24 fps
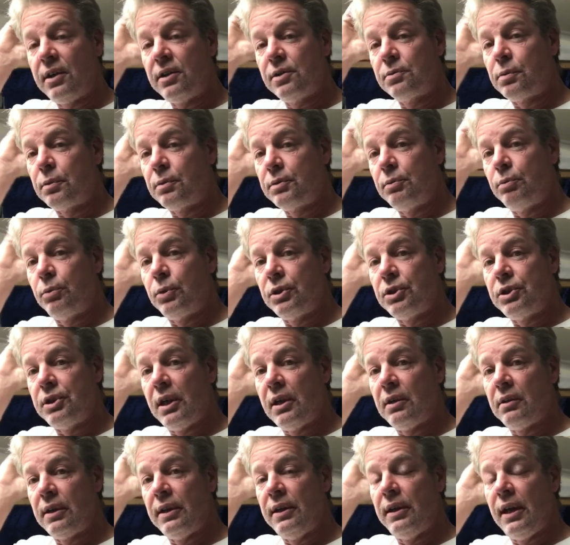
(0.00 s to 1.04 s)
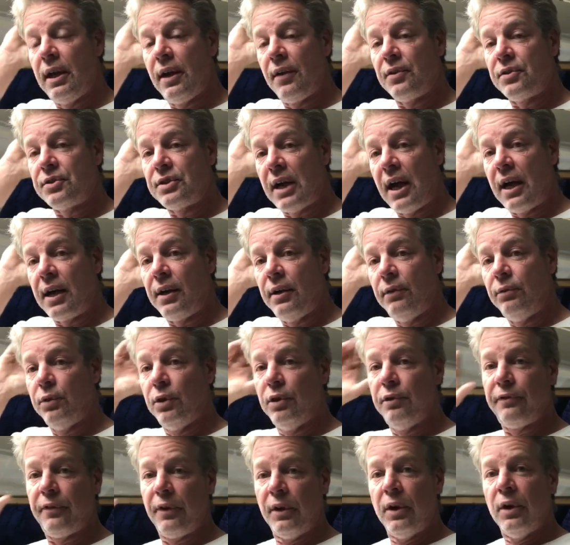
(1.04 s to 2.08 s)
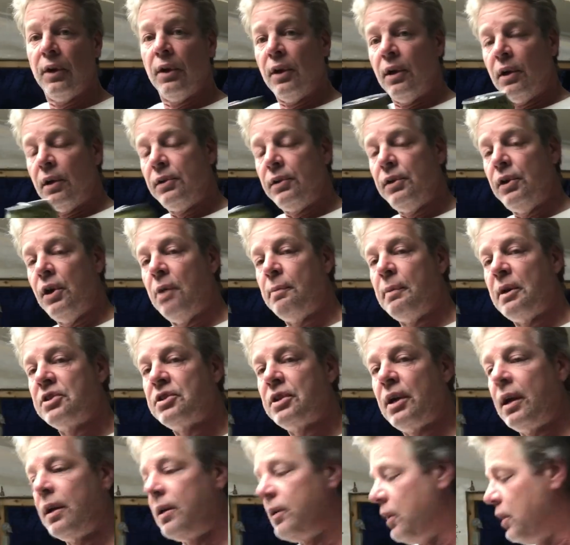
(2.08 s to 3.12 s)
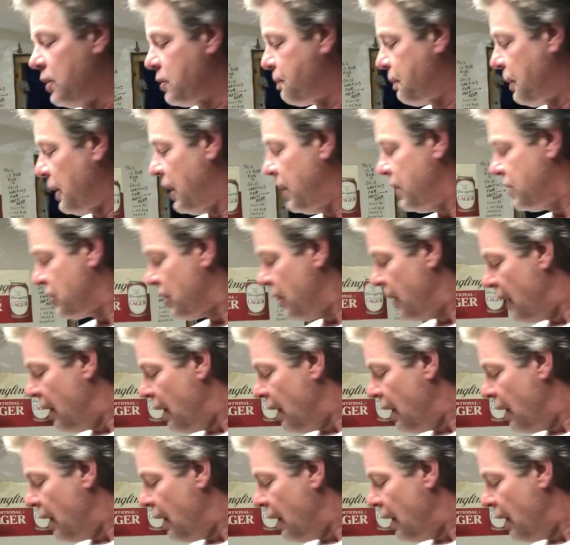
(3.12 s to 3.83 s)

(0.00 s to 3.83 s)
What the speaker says: because we're shingling the other side of the roof, you know, my son-in-law's place.